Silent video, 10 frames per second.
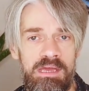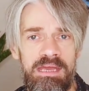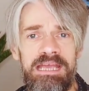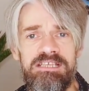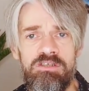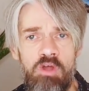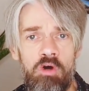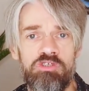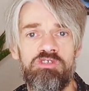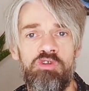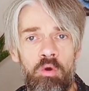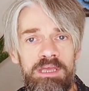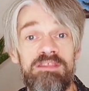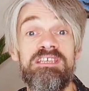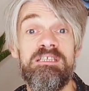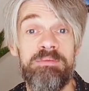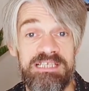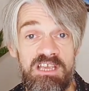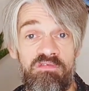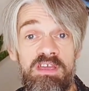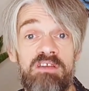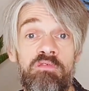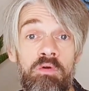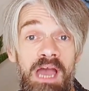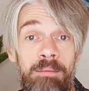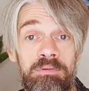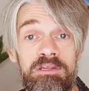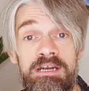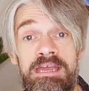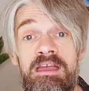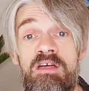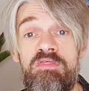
is not knowing the specific vocabulary